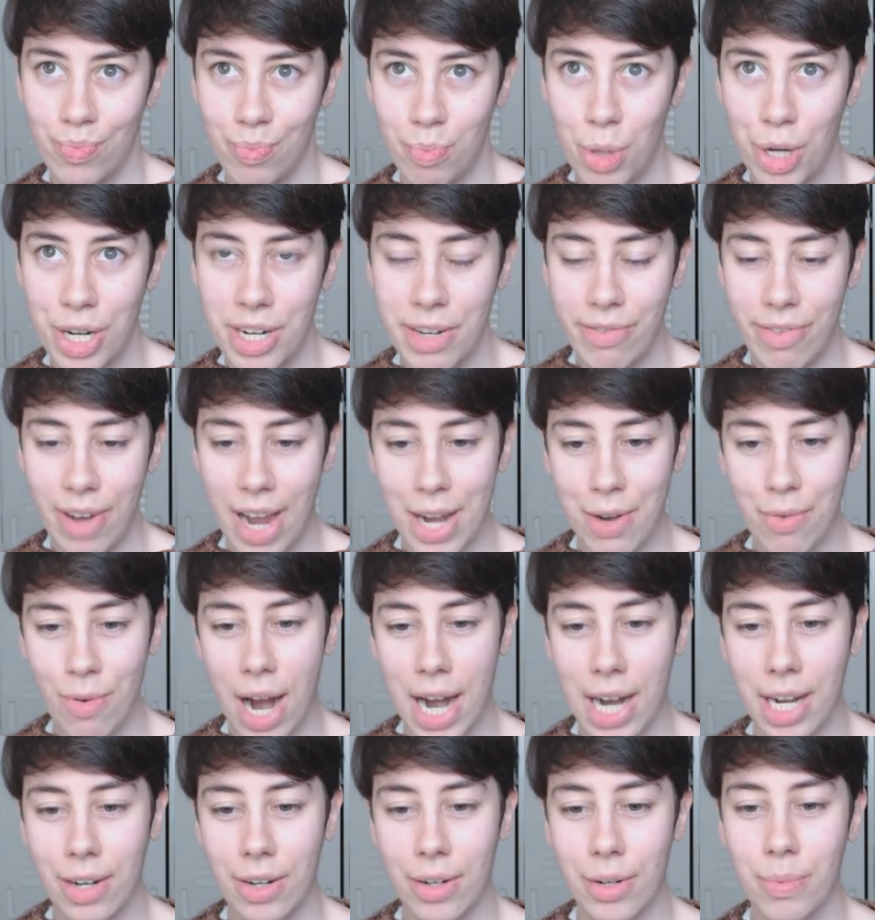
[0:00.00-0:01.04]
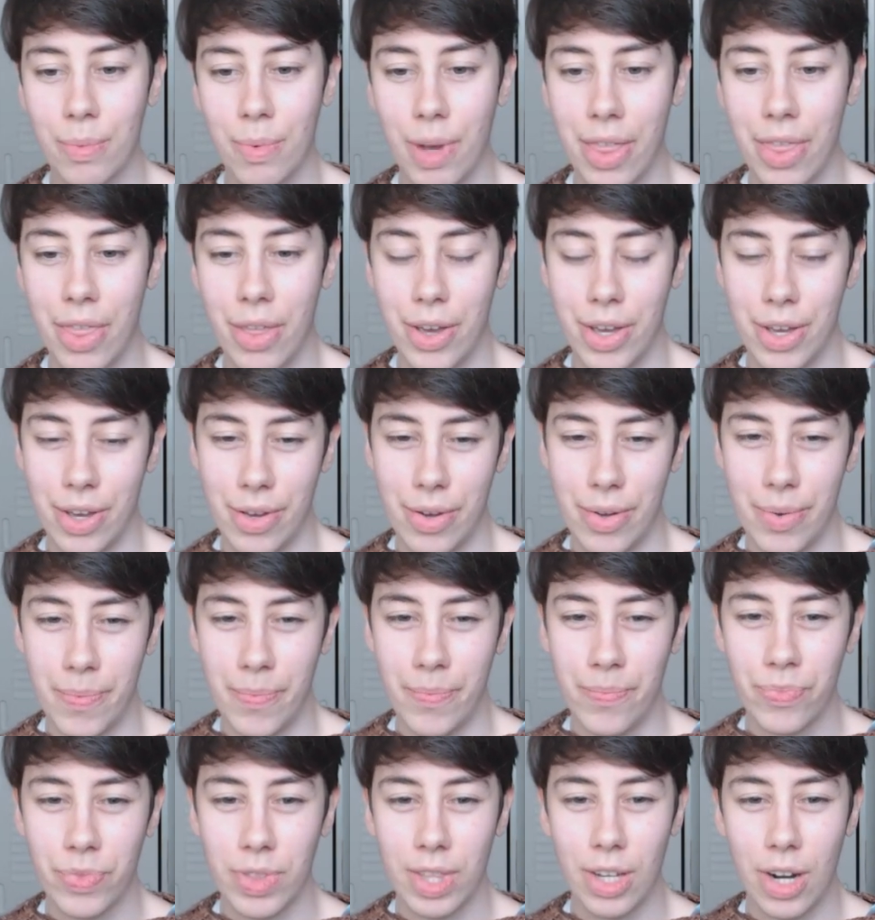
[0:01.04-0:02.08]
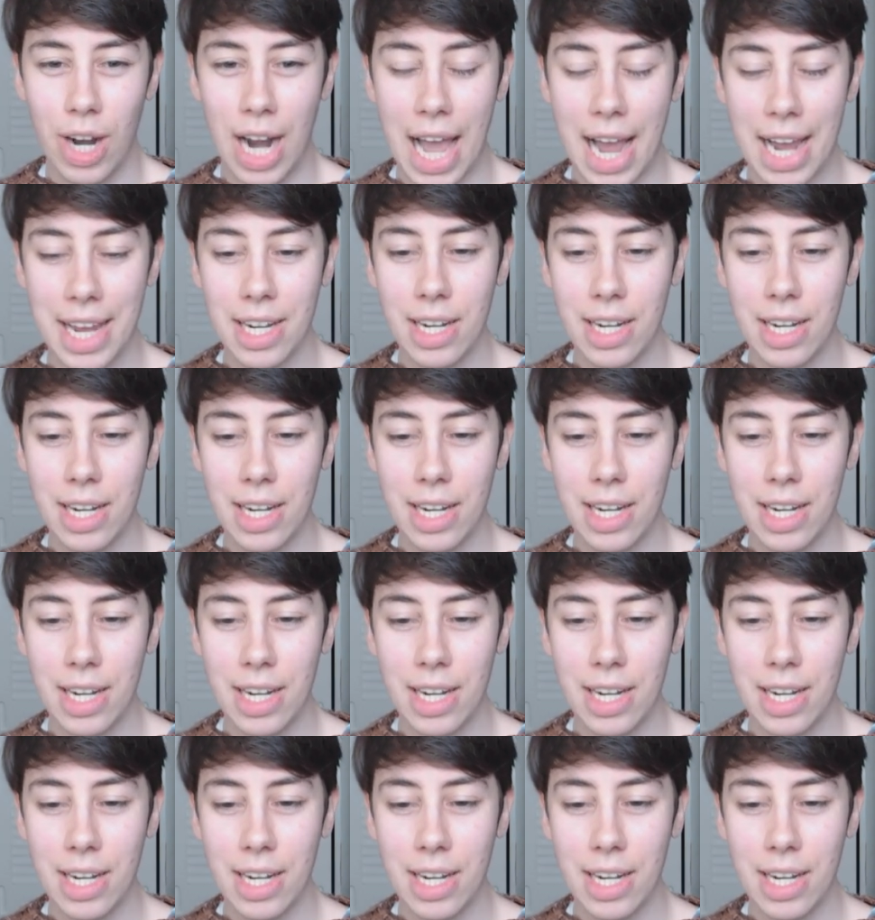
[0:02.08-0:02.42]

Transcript: modified raglan where the